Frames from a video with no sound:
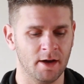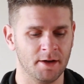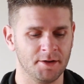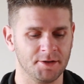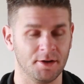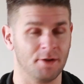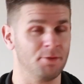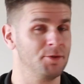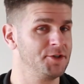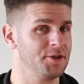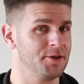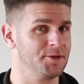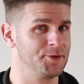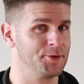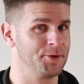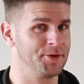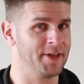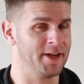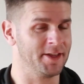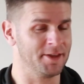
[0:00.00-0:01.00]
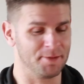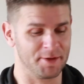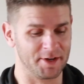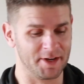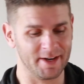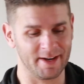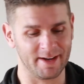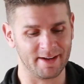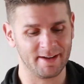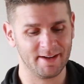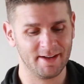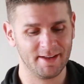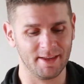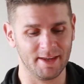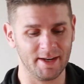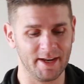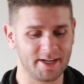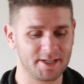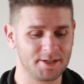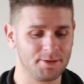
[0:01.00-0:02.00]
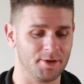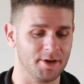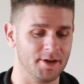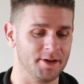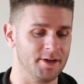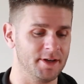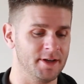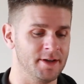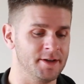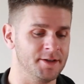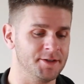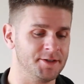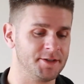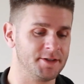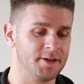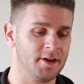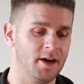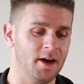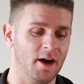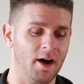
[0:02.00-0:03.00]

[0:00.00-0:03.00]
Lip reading: So I wish I was doing that in the beginning. The next one is,